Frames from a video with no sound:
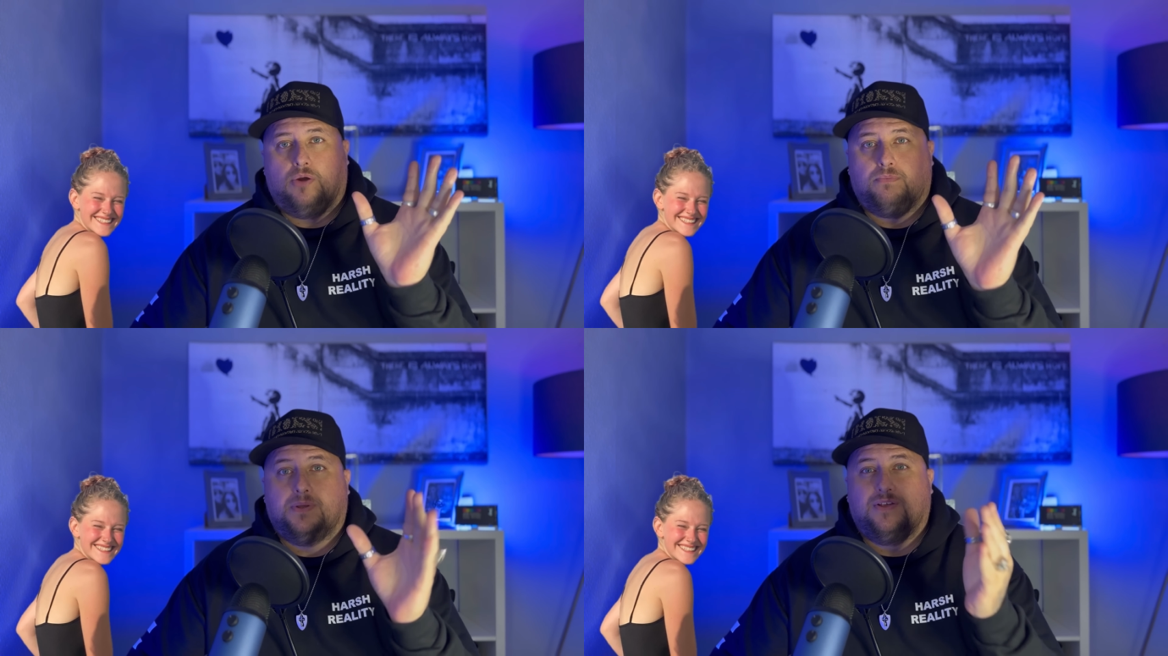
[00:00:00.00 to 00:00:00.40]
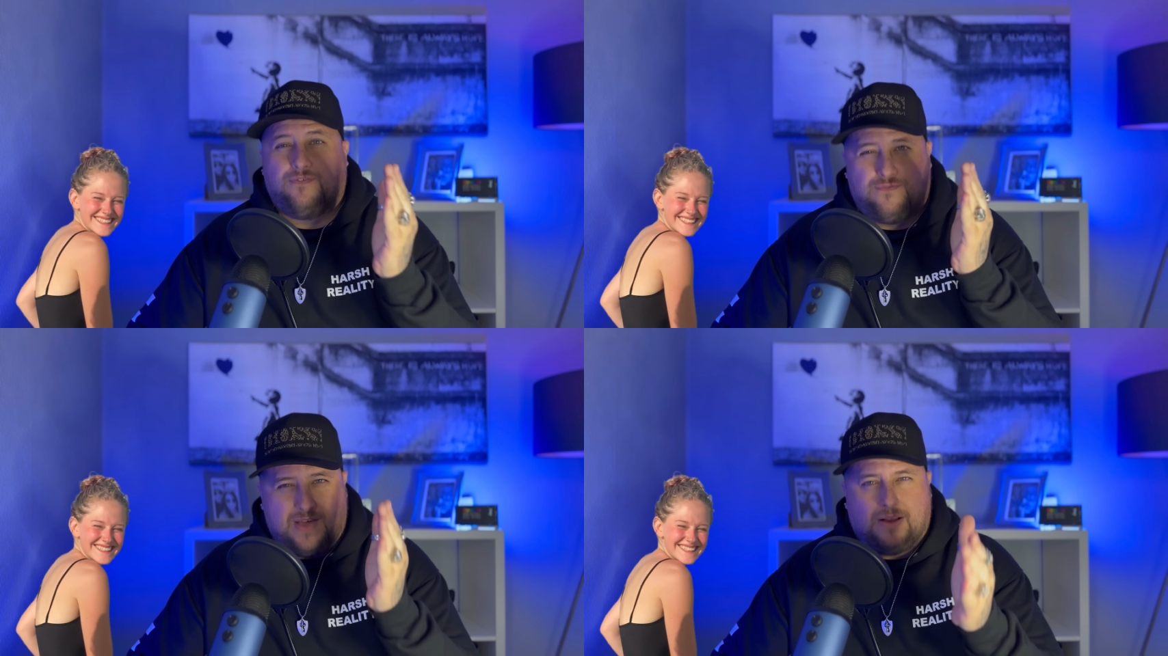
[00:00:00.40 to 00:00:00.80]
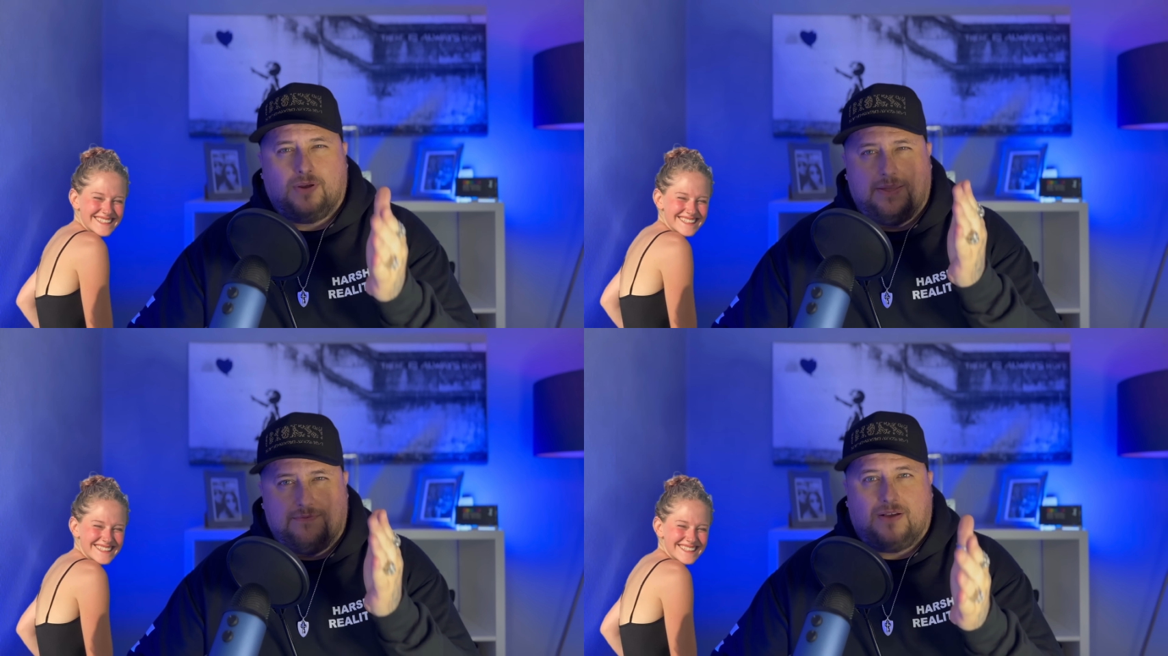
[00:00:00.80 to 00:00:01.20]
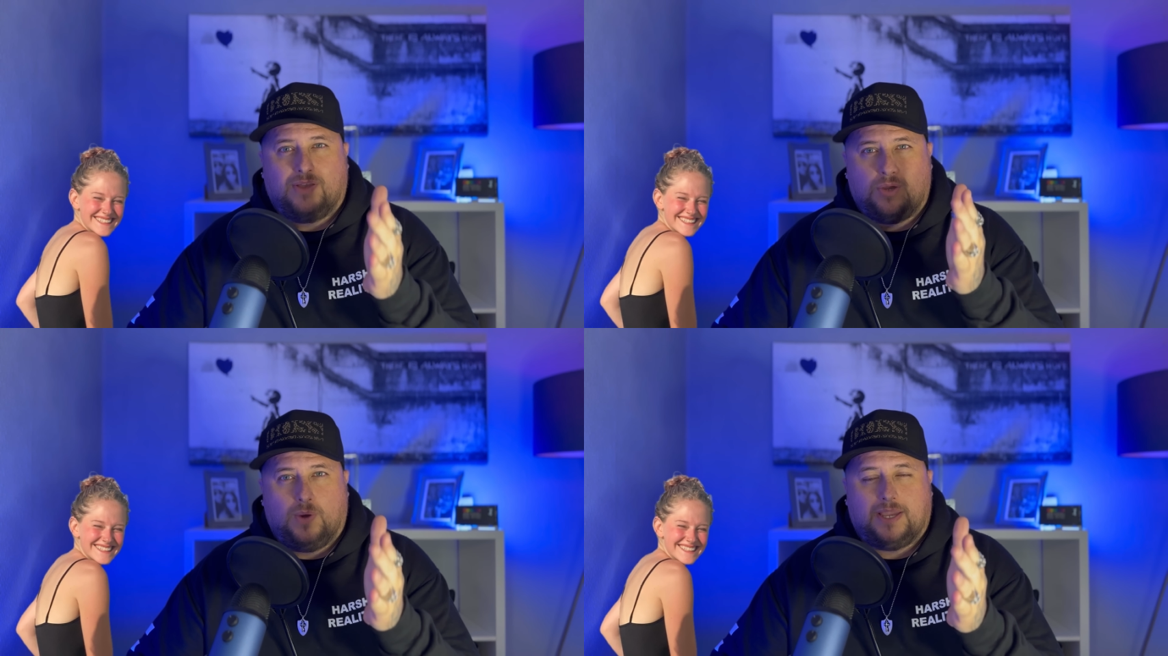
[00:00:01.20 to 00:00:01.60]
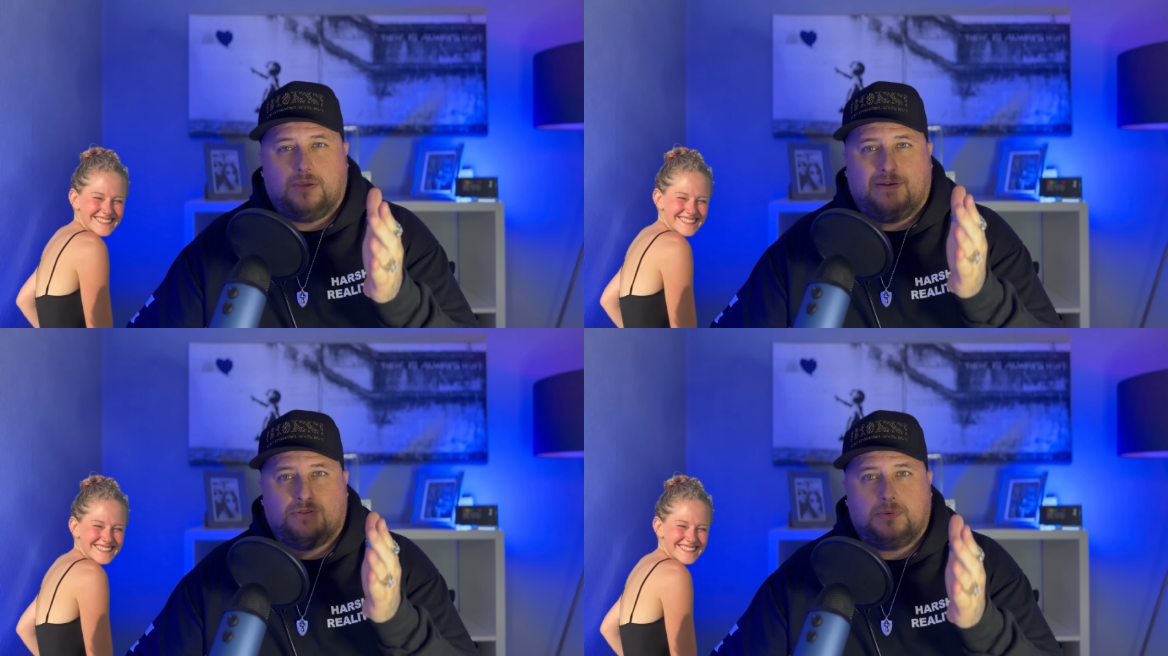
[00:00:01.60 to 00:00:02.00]
Speaker 1: But it's very, very quick. You
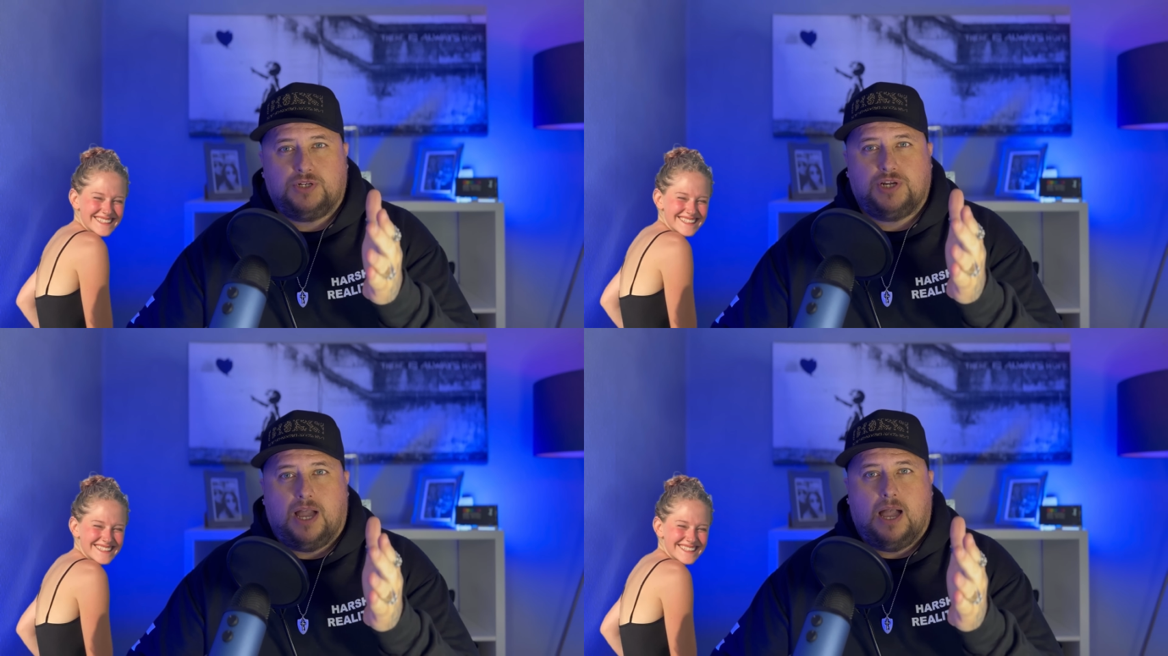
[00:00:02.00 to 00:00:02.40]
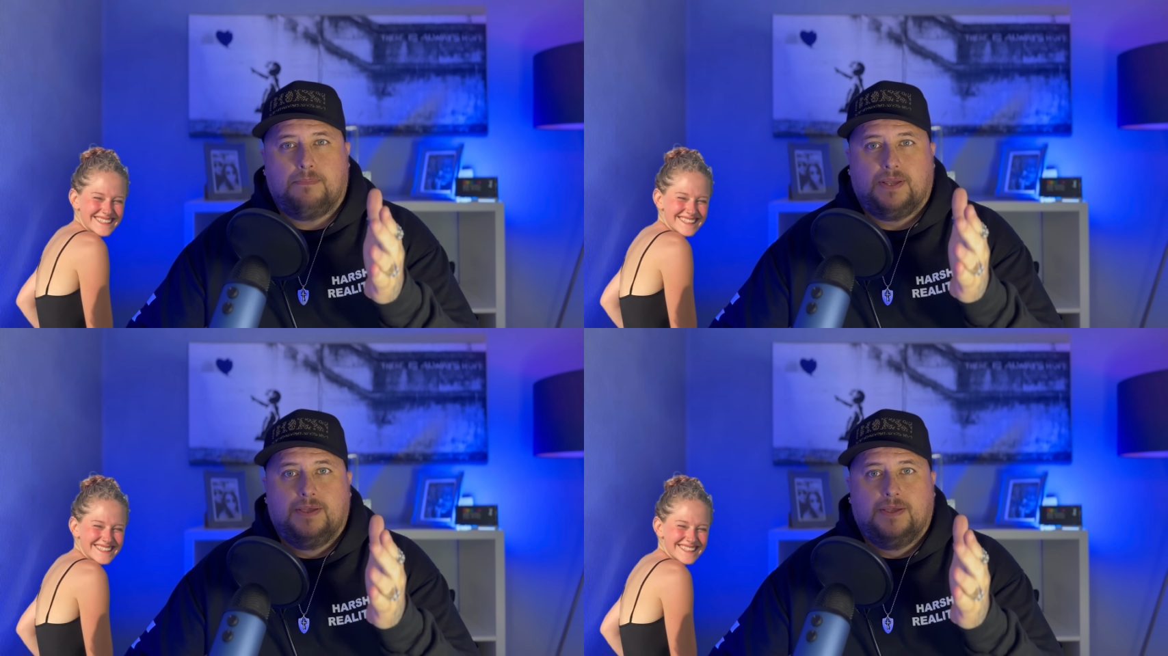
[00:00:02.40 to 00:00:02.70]
have to be sharp.